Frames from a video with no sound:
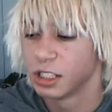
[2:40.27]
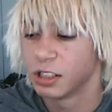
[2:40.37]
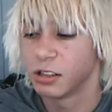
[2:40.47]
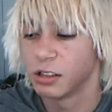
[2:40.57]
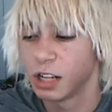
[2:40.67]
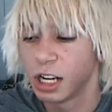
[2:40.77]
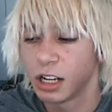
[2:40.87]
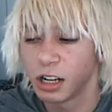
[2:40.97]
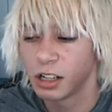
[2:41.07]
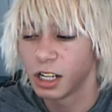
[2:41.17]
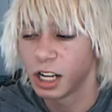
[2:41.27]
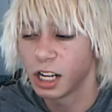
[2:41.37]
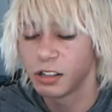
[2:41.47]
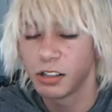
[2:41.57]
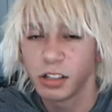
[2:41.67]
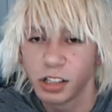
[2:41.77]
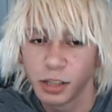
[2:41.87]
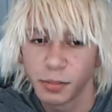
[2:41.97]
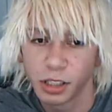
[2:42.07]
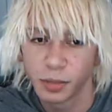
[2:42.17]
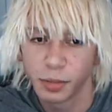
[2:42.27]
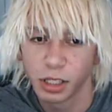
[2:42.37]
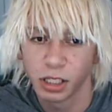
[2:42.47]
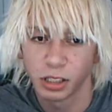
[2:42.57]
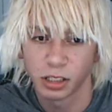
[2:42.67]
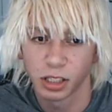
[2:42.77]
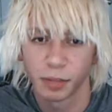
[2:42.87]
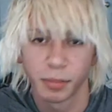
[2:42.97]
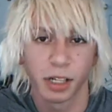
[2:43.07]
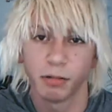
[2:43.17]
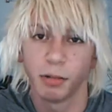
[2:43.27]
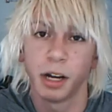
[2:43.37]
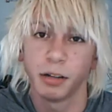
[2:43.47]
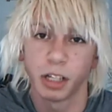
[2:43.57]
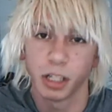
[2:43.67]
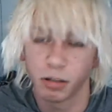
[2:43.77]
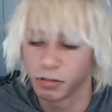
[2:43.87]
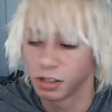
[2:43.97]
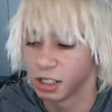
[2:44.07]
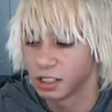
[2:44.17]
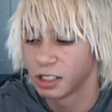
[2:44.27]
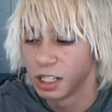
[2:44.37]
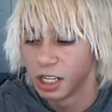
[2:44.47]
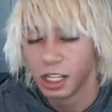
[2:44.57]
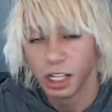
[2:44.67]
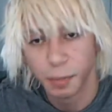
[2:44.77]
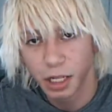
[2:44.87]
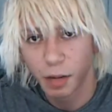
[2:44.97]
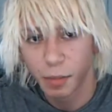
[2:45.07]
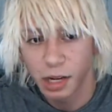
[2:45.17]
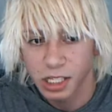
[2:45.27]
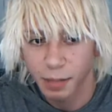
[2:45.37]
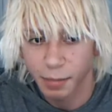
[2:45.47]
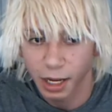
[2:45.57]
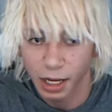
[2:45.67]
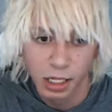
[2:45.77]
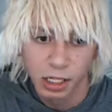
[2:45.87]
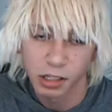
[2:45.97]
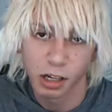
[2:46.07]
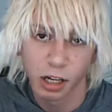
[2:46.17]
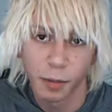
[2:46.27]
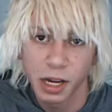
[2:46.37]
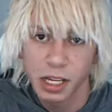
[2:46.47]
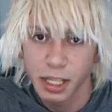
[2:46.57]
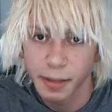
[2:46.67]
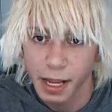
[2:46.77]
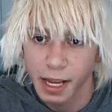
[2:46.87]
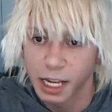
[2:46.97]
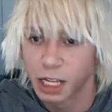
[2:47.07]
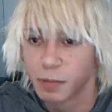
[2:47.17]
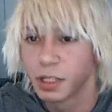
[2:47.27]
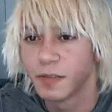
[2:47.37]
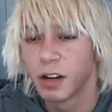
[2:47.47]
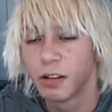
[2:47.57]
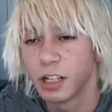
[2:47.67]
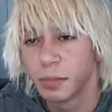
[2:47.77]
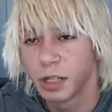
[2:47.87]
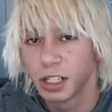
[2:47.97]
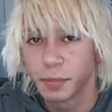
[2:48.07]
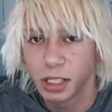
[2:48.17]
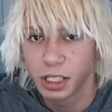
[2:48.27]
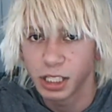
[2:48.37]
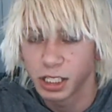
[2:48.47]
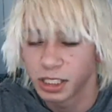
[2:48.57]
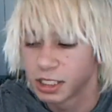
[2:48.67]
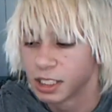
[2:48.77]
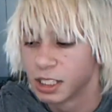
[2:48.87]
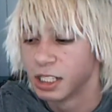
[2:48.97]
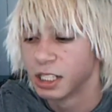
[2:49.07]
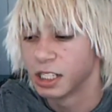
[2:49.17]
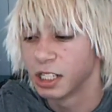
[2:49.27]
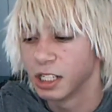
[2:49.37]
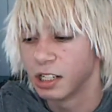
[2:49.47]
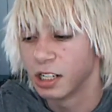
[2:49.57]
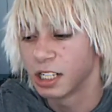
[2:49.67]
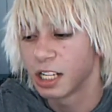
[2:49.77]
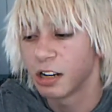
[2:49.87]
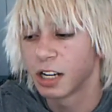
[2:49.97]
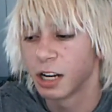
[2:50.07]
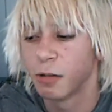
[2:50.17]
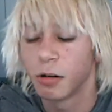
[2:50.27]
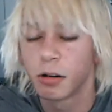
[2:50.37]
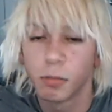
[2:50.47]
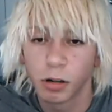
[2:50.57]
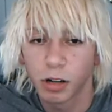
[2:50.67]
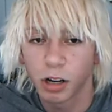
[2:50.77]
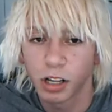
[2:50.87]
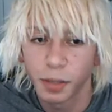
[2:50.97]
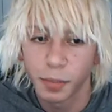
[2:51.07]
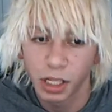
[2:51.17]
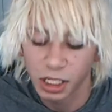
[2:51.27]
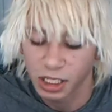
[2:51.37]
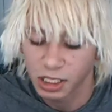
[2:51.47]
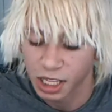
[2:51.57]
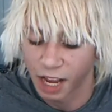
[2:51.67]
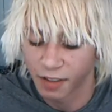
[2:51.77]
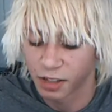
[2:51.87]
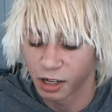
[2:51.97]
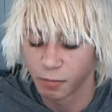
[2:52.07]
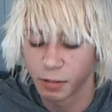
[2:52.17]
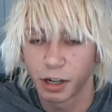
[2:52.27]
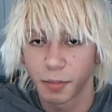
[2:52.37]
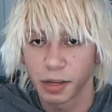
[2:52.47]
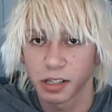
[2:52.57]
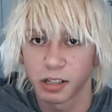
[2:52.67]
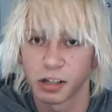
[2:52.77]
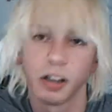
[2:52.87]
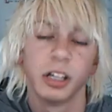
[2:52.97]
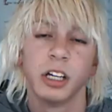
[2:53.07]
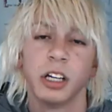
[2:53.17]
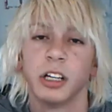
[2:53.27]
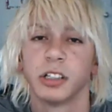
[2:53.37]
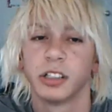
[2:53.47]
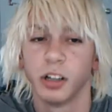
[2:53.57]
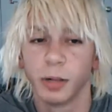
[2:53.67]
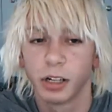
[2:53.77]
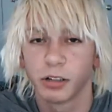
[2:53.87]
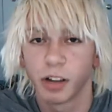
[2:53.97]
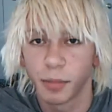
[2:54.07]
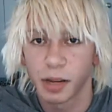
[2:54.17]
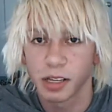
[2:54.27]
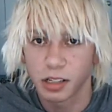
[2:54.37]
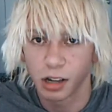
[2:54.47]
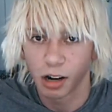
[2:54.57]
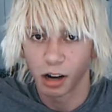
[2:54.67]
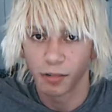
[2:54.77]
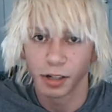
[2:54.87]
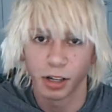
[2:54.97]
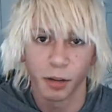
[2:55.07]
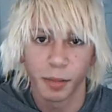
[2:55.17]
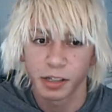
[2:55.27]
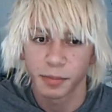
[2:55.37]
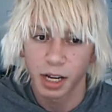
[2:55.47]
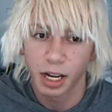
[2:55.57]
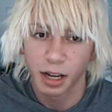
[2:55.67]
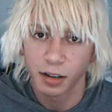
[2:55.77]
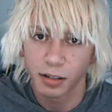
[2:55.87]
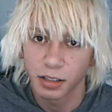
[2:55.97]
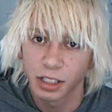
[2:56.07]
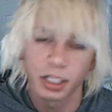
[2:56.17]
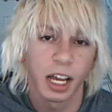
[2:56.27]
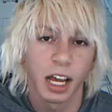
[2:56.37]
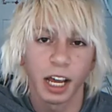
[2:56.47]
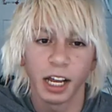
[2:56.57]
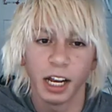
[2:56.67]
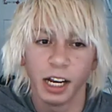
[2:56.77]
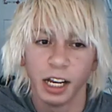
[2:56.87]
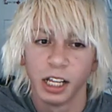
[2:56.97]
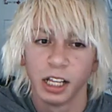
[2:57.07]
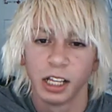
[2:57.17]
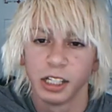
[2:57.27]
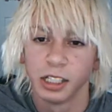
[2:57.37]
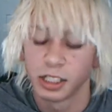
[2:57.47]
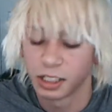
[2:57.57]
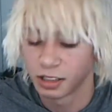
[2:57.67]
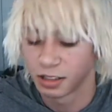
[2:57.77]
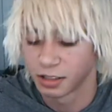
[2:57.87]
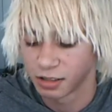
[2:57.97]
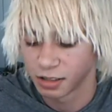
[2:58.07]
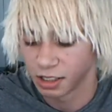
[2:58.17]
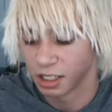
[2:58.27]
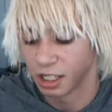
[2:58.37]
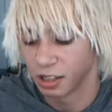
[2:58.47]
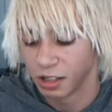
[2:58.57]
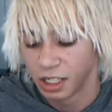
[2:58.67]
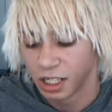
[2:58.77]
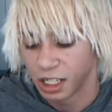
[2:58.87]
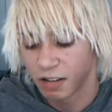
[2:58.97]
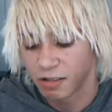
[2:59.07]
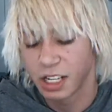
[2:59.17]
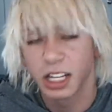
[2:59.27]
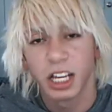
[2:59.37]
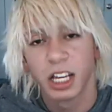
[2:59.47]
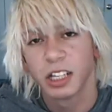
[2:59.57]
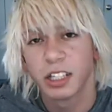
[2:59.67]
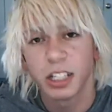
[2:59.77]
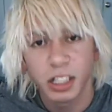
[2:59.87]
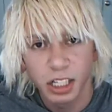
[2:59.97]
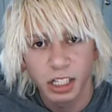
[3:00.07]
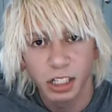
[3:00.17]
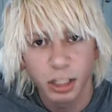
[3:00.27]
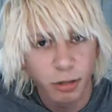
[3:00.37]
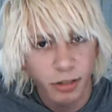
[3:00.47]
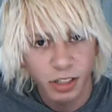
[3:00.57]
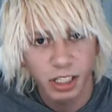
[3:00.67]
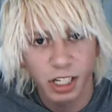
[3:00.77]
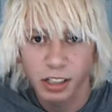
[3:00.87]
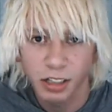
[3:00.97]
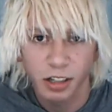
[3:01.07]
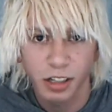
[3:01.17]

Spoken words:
Oh, I don't know the number of the police. I'm like, well, Mom, you're useless. Let me call my stepdad. So I call my stepdad. He gives me the phone number of the police. I said, okay, we'll call the police after we drop my sister off. So we go drop my sister off. We go back to my house. And, and I was like, Cindy, do we really have to call